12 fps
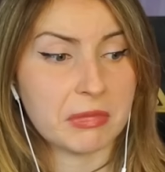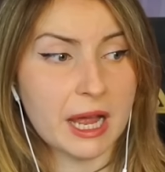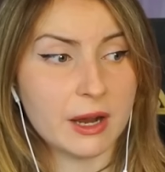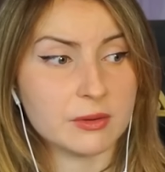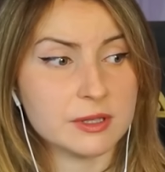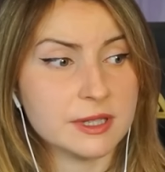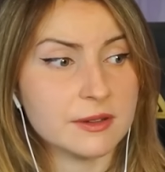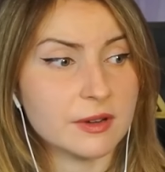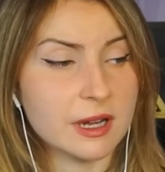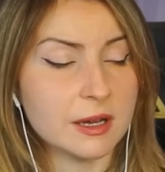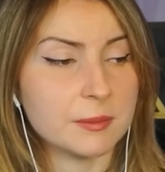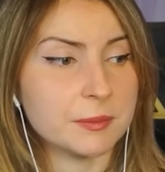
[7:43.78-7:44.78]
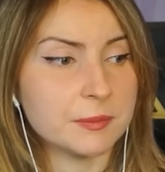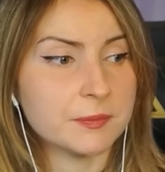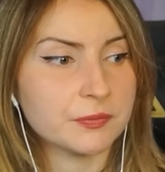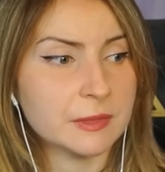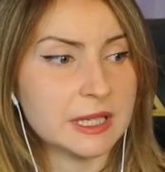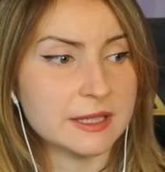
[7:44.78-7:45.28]
Howard's given up.
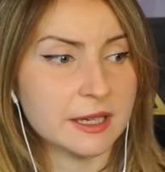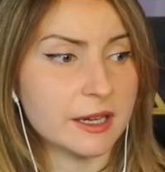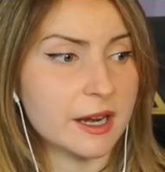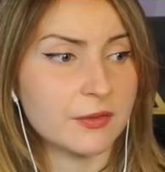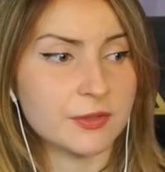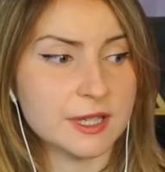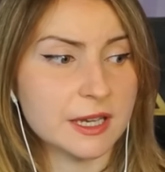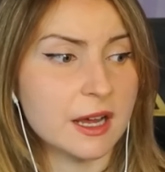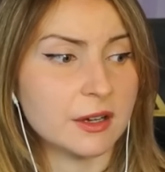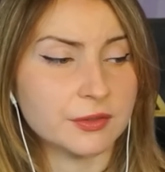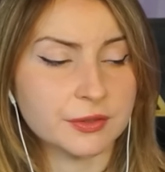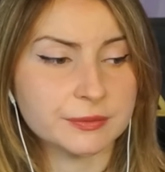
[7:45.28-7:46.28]
He's like, enough is enough.